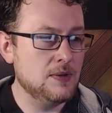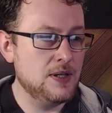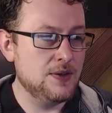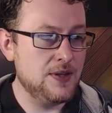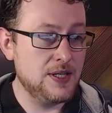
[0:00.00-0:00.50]

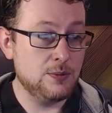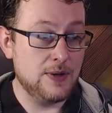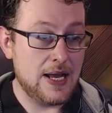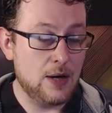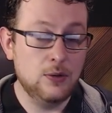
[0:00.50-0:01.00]
This will
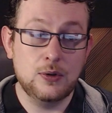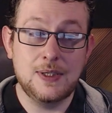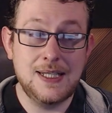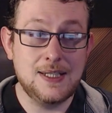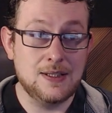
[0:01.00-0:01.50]
now look
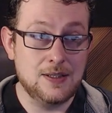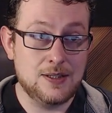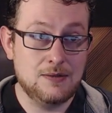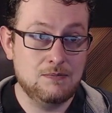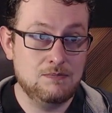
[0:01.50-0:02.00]
decent.
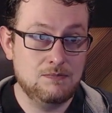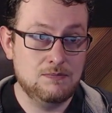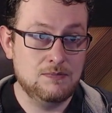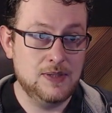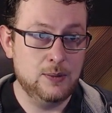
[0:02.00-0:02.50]

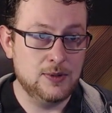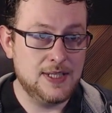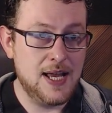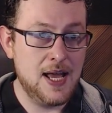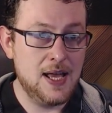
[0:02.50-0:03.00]
It will
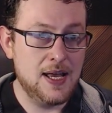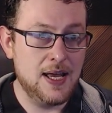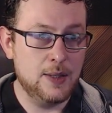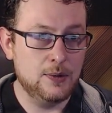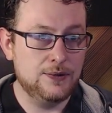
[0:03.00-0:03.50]
tear
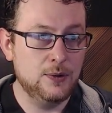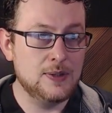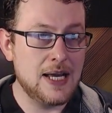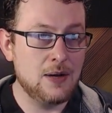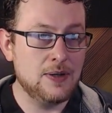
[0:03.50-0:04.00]
and it will fall
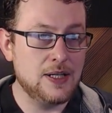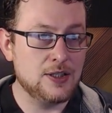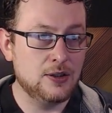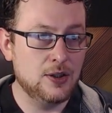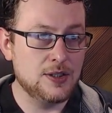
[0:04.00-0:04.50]
down into
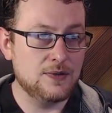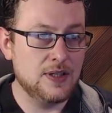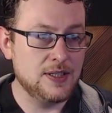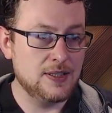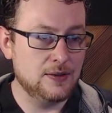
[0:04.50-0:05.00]
lots of
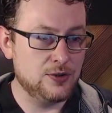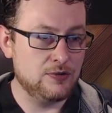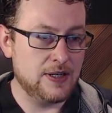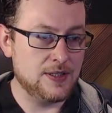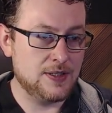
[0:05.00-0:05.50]
nice little
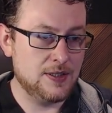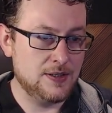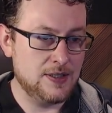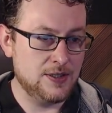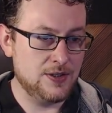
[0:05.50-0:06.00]
shreds.
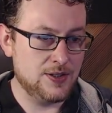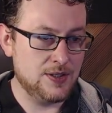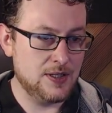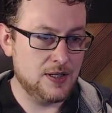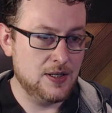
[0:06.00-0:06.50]
So let's just
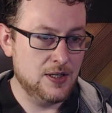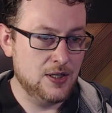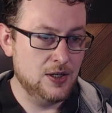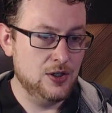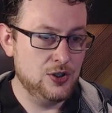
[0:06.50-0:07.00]

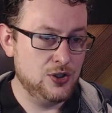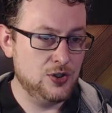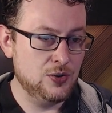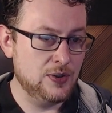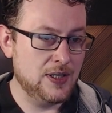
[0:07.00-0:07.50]

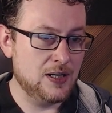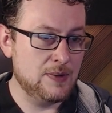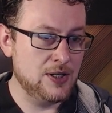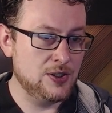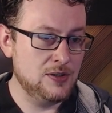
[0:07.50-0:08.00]
shorten the
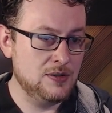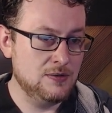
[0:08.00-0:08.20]
animation.